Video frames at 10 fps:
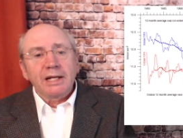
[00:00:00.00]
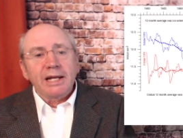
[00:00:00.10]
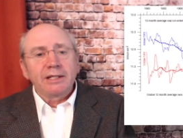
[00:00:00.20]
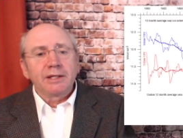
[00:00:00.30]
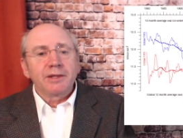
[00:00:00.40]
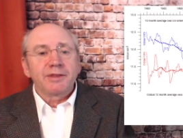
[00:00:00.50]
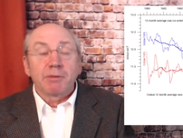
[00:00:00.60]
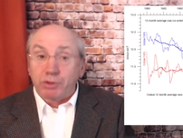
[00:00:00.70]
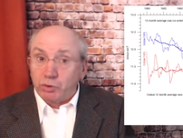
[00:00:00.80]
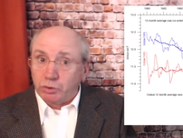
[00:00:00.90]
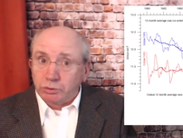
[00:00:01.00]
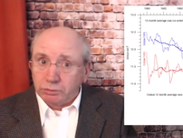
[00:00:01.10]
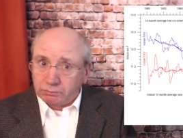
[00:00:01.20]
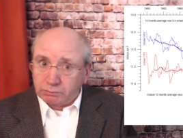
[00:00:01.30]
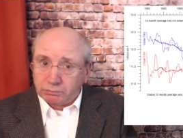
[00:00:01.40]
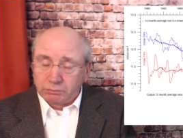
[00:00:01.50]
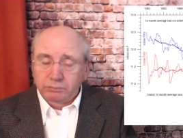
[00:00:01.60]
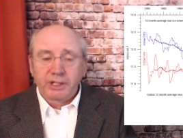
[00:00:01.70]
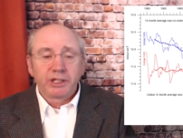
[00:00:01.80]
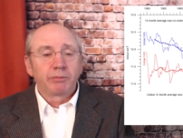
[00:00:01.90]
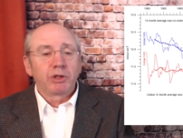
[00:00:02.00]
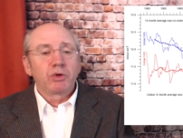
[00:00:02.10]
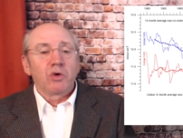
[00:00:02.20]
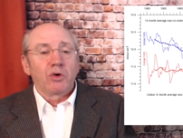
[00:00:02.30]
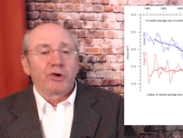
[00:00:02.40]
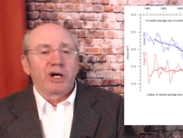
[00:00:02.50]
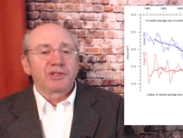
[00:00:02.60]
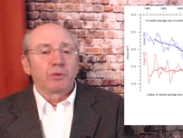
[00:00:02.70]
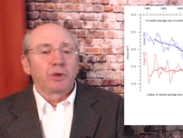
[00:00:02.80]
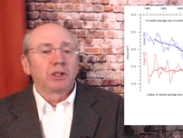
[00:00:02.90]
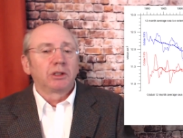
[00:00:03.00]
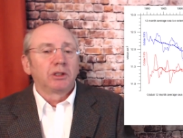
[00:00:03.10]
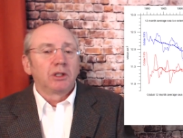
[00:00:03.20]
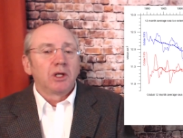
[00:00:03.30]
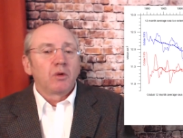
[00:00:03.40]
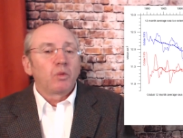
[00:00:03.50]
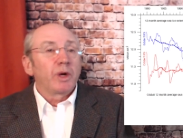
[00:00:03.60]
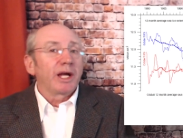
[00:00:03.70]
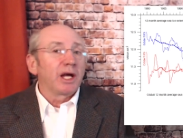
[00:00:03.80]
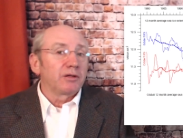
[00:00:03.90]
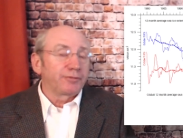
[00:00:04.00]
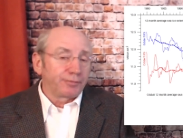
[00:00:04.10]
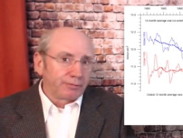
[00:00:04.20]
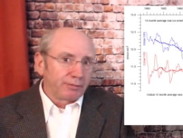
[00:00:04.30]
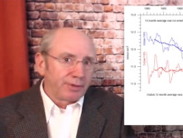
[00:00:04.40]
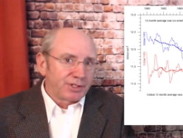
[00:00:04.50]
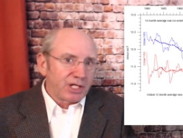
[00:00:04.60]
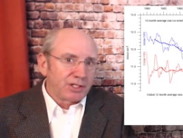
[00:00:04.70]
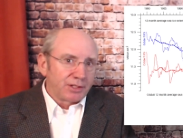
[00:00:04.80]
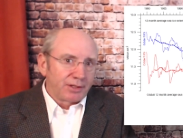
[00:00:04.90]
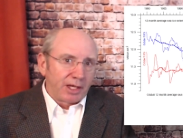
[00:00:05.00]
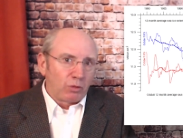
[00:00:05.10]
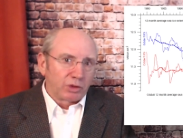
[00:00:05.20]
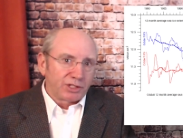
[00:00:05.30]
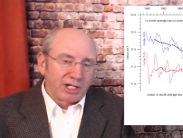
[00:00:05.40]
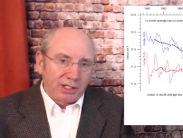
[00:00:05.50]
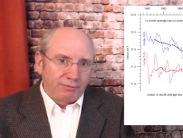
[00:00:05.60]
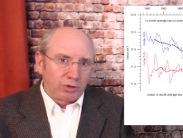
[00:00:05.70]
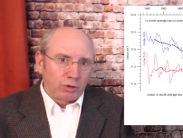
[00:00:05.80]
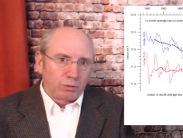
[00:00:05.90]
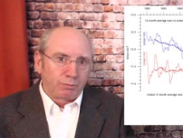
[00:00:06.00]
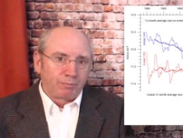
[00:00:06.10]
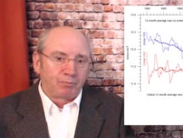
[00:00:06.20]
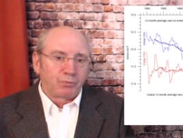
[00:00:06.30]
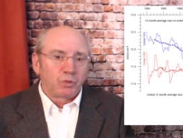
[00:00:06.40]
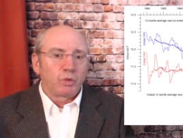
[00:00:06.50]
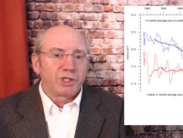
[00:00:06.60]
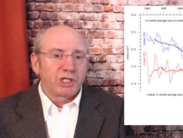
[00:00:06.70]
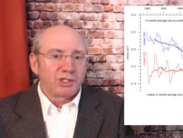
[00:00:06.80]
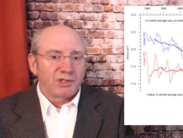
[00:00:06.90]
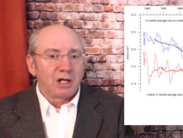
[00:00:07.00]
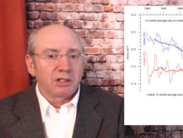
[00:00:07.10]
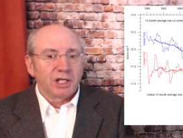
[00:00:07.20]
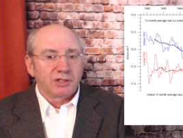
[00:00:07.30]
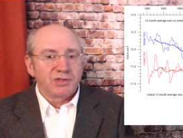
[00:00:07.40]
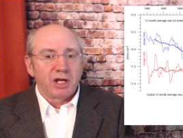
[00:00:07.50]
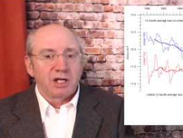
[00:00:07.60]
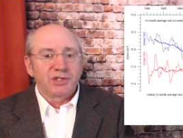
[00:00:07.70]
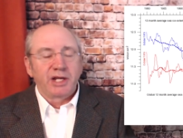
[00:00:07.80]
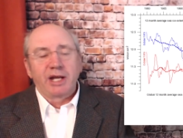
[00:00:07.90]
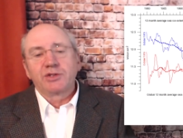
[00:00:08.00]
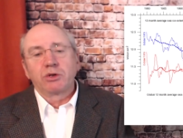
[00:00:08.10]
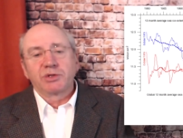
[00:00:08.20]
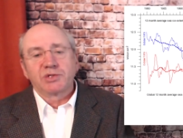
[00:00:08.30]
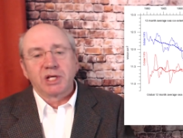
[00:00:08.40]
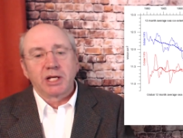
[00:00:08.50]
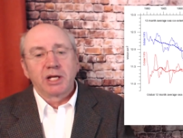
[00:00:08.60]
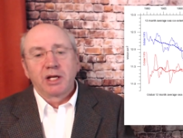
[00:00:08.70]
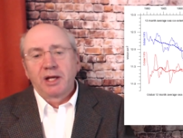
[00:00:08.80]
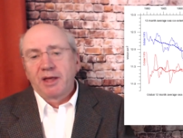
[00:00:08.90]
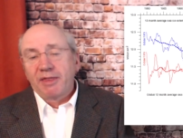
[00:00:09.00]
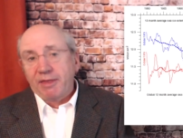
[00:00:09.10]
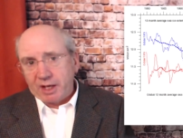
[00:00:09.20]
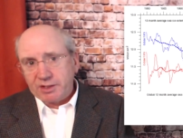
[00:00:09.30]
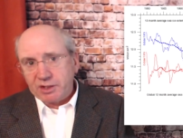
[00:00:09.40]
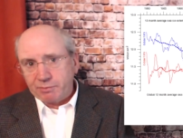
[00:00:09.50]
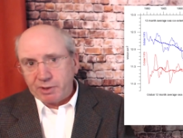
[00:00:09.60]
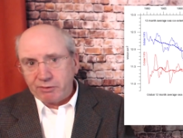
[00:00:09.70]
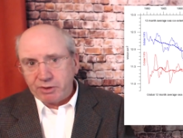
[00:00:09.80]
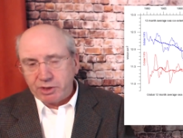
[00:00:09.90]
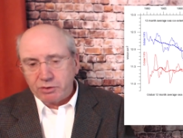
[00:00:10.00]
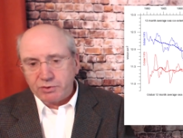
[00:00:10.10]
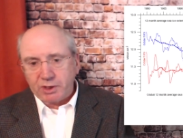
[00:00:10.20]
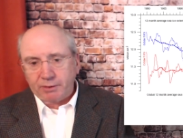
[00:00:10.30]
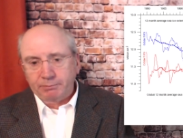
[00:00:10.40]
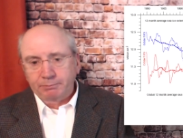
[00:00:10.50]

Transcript: in the blue, in the blue corner, as it were, we have the data they want to give you, which is Arctic sea ice, and as you can see, that has been reducing.